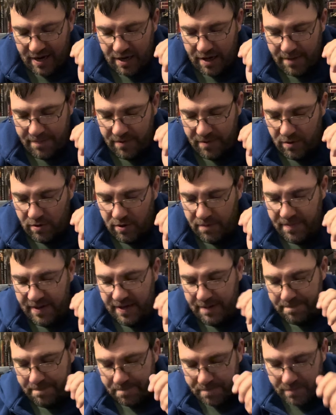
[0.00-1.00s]
up a little
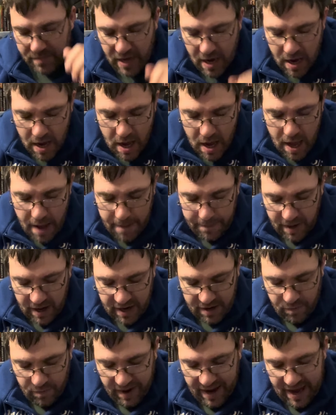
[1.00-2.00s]
bit.
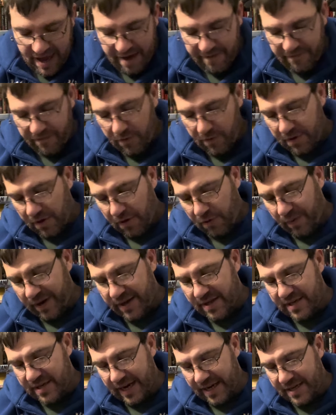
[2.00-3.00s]
But we have for the
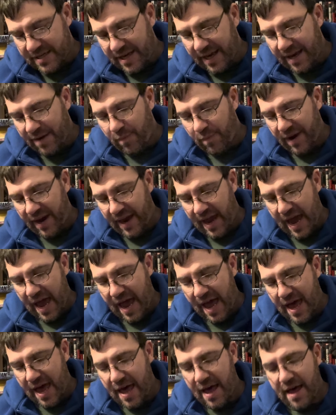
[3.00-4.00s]
360, we
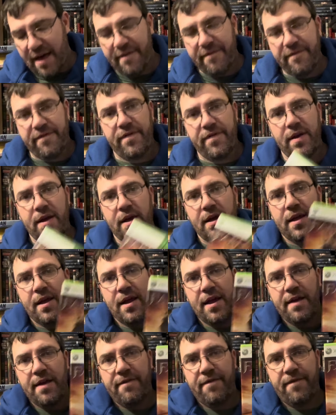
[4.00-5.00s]
have
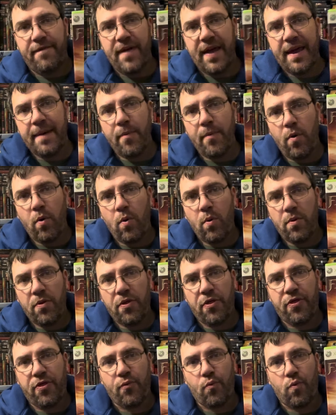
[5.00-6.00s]
Fable
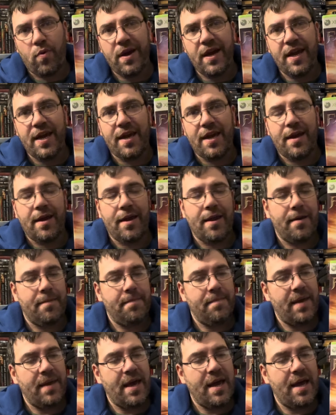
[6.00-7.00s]
3.
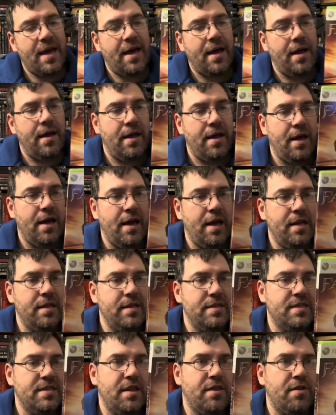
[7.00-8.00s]
Yeah,
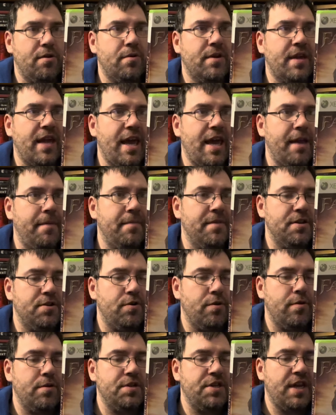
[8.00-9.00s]
it's the third game of the
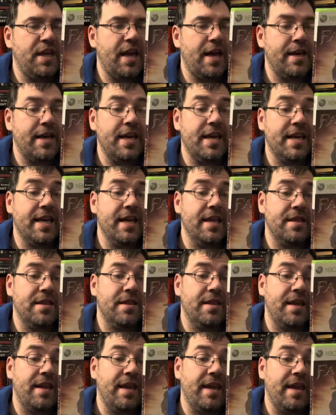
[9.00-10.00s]
trilogy. I need to get
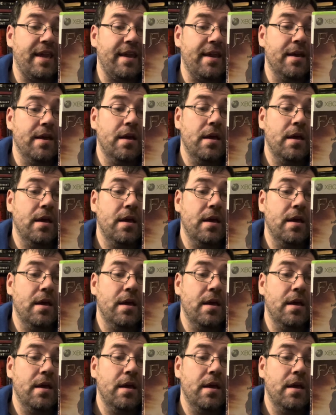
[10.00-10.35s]
the